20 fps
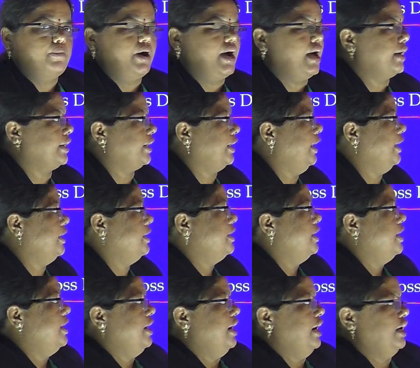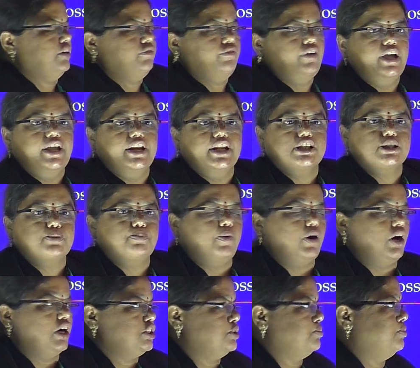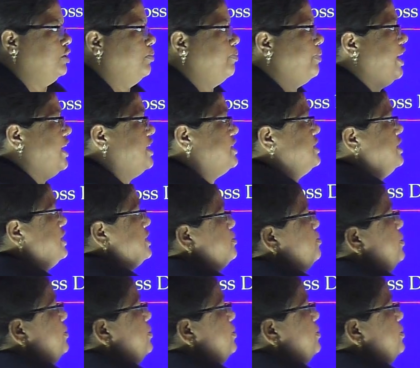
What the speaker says: market at various possible prices